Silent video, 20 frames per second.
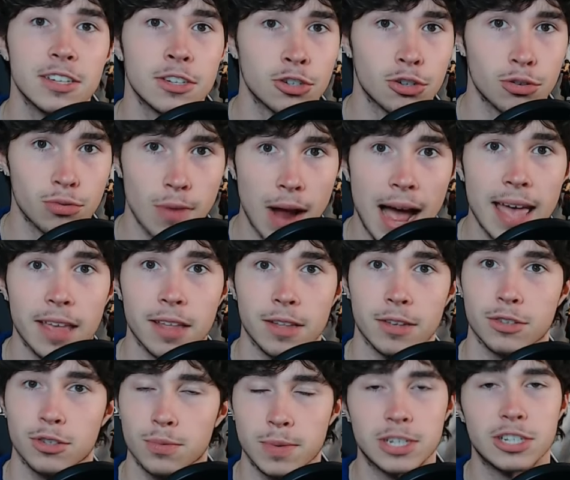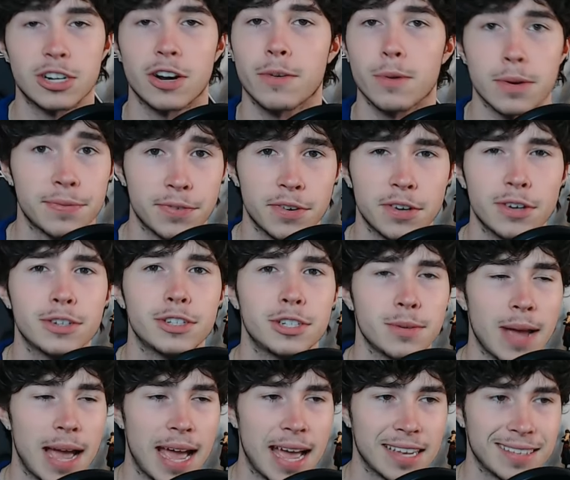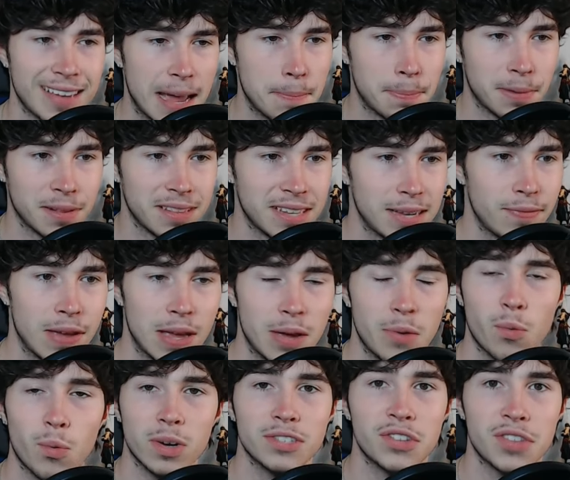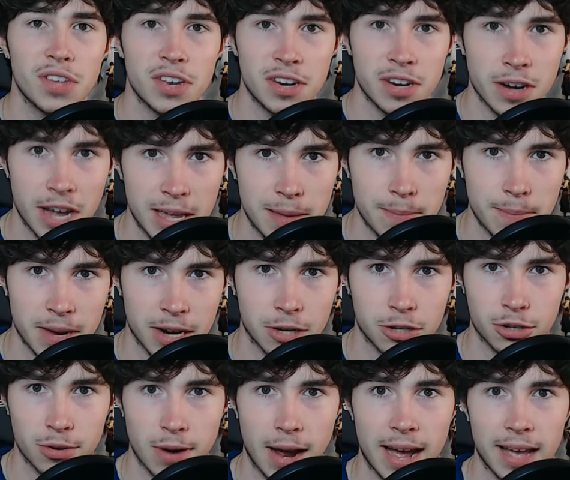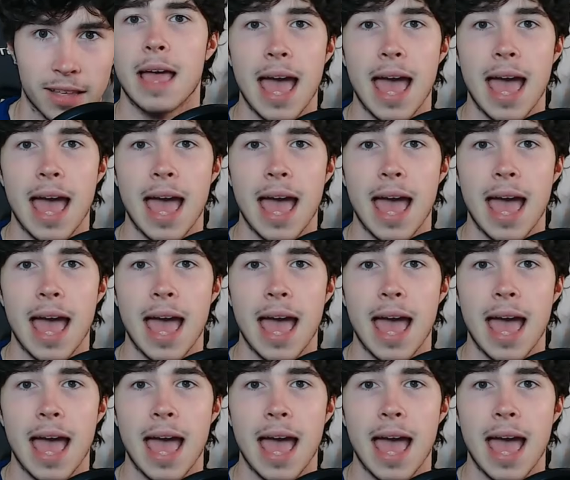trials, which are referred to as, I believe it was the Nightmare Trial.